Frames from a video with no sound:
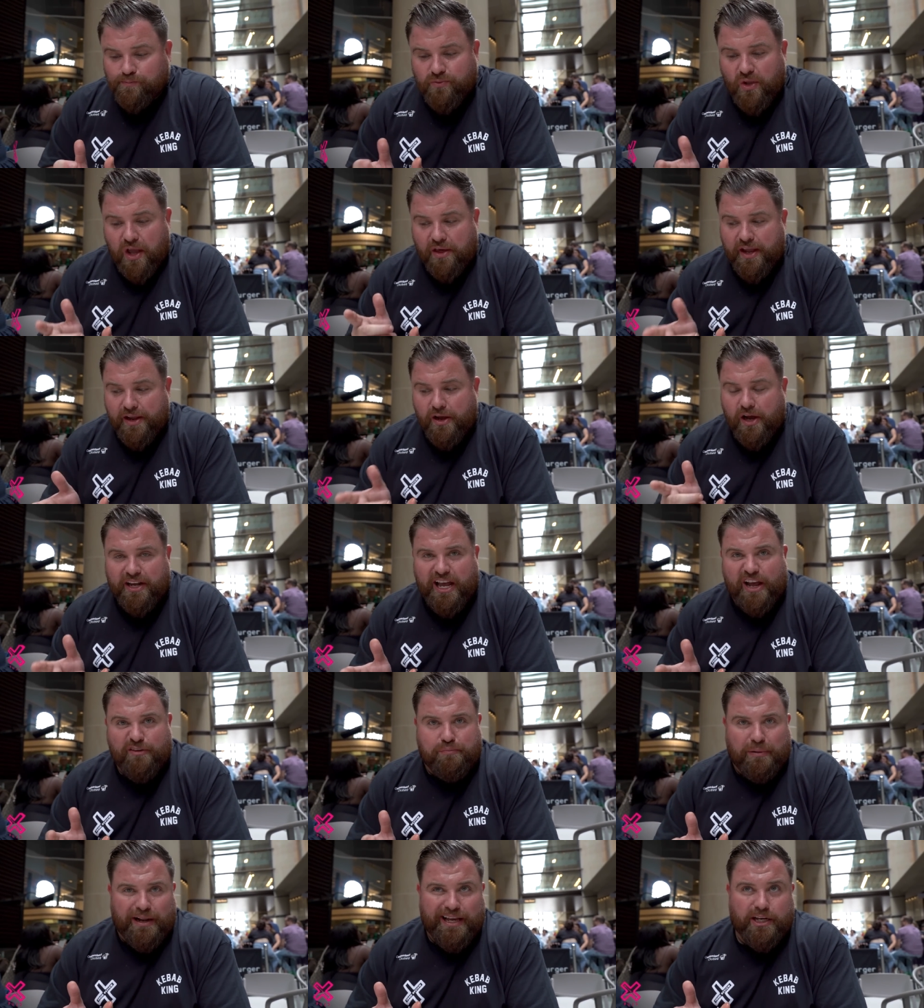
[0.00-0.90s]
I think I
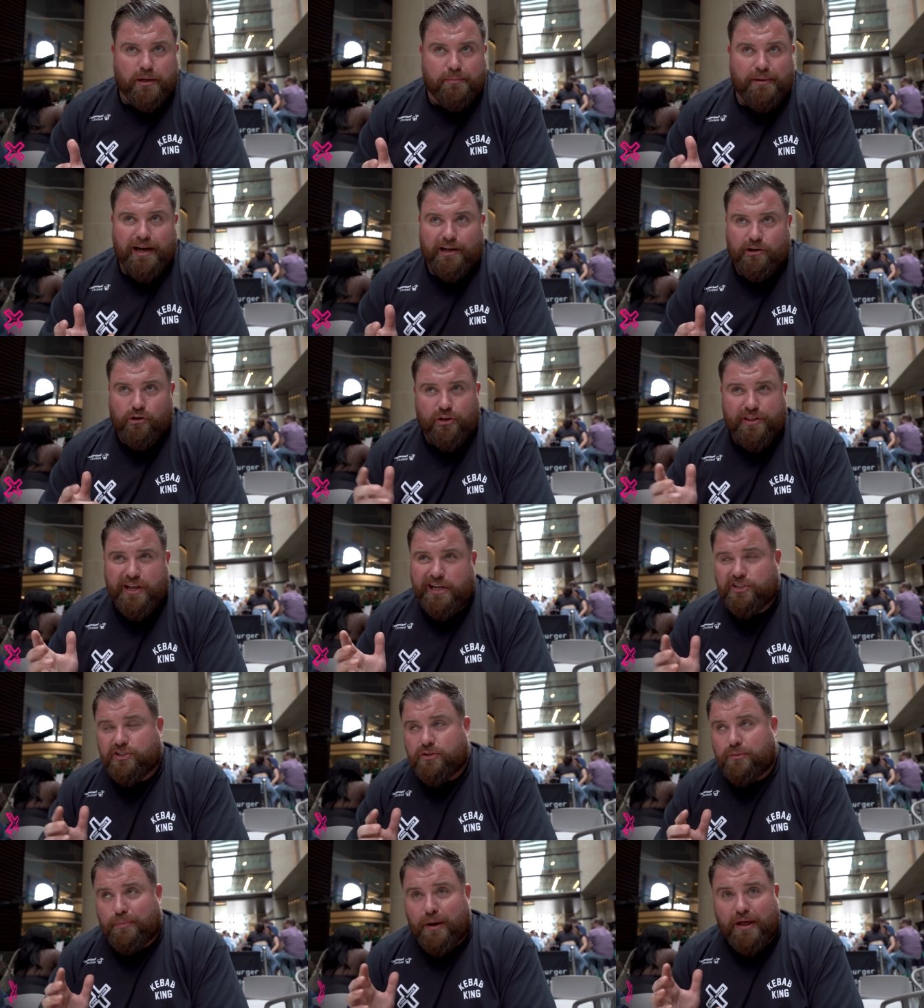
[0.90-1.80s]
gave Bleecker Burger on
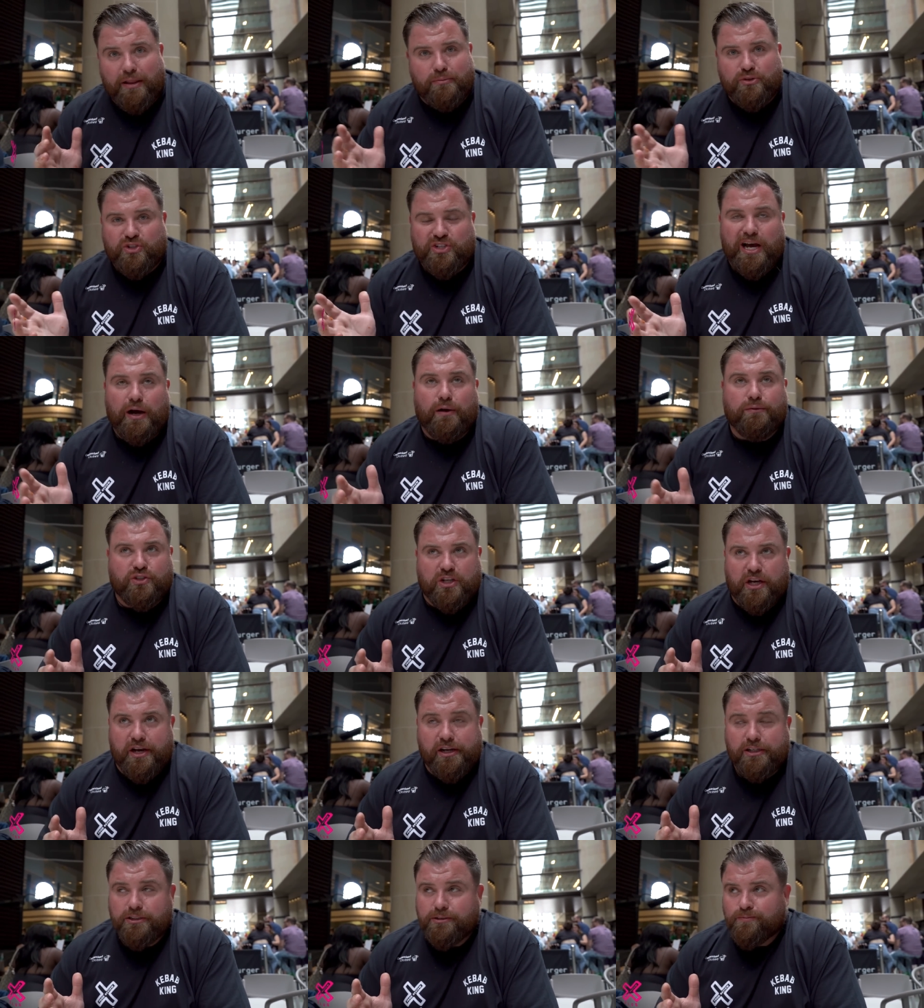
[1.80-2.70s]
this by themselves
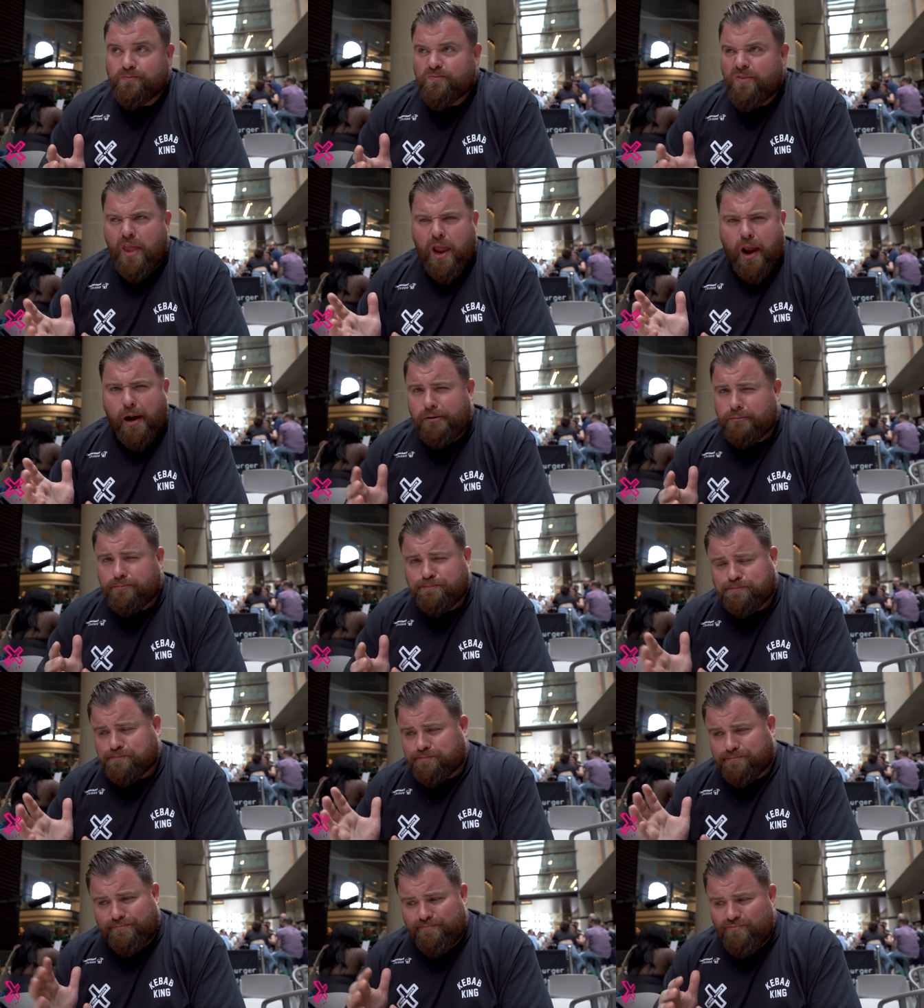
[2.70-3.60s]
a
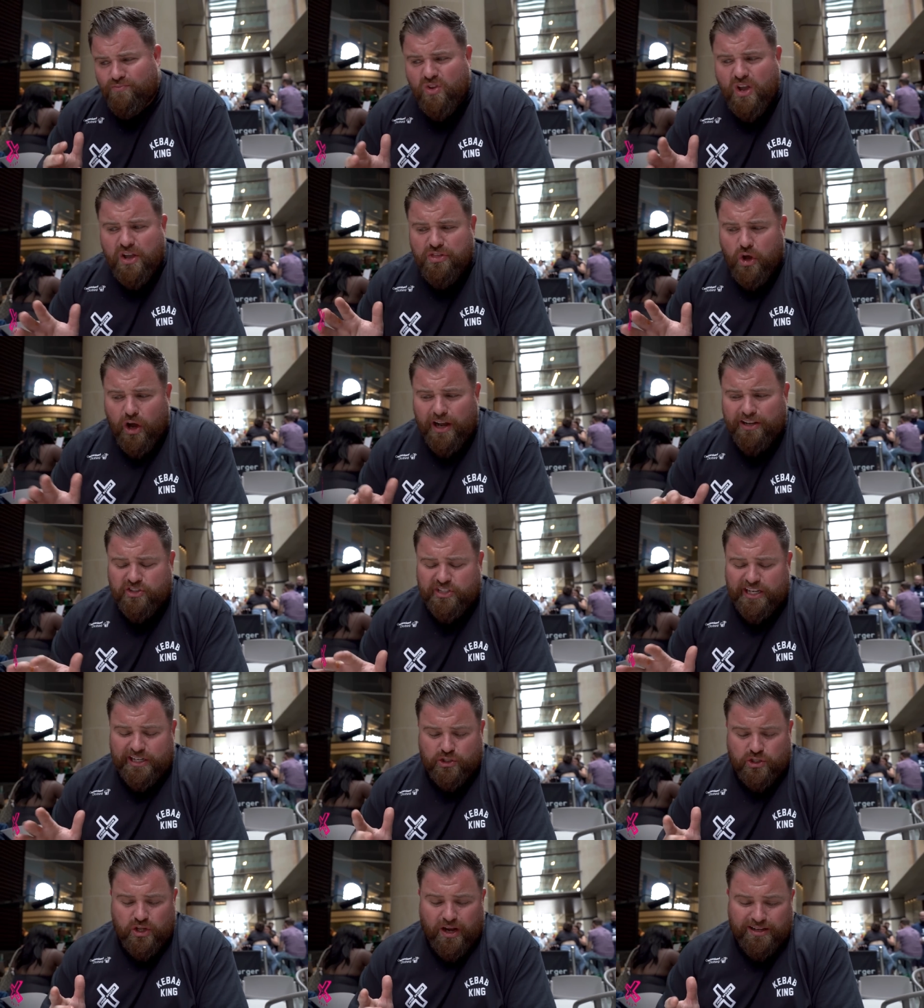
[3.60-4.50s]
nine
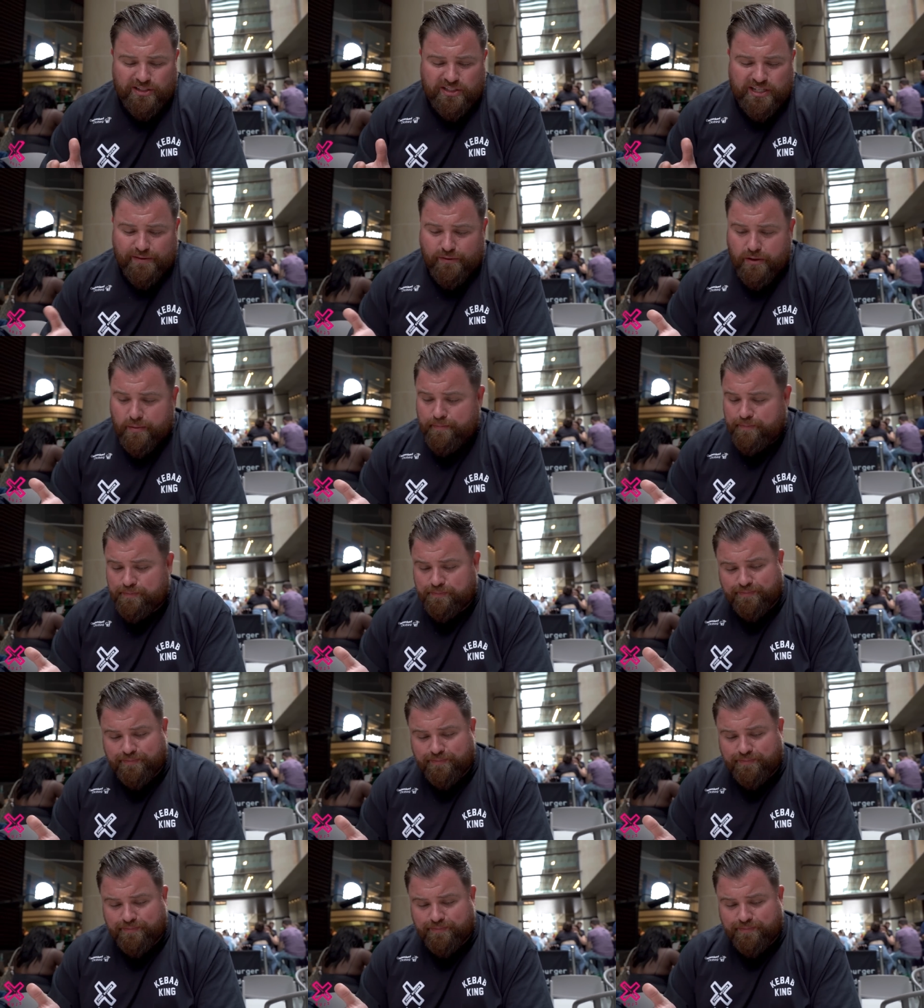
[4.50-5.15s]
six, nine seven.